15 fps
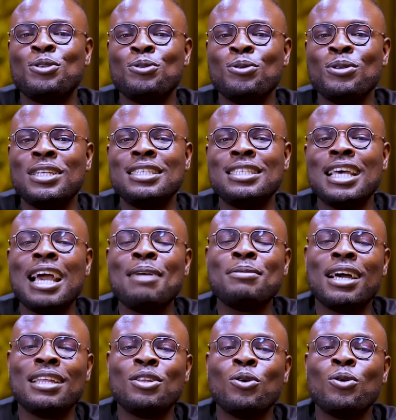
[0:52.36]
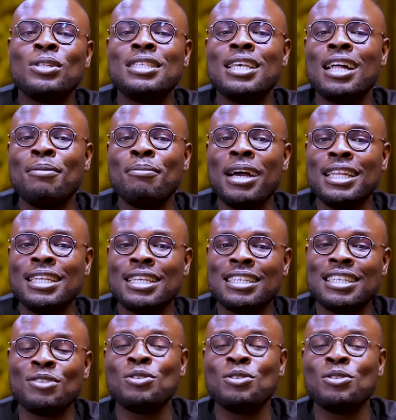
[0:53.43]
to the time that the hotel managers